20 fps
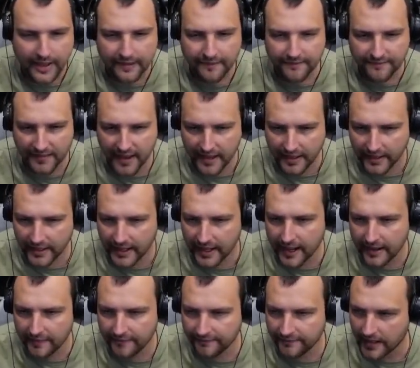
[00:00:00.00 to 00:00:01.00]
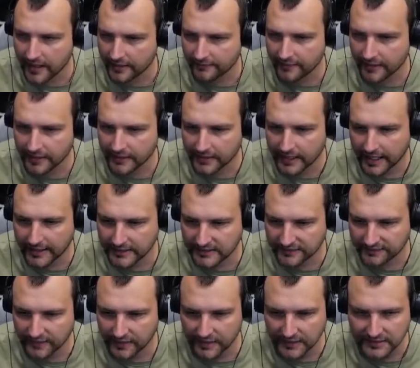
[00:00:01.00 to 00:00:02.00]
Very, very, very nice,
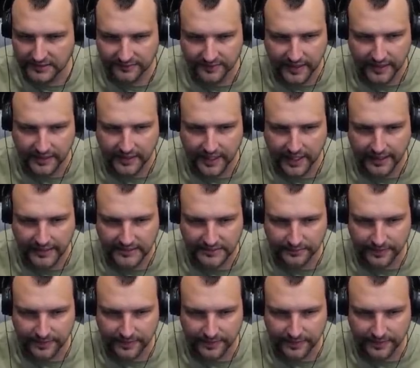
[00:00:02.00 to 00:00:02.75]
fellas. Very nice.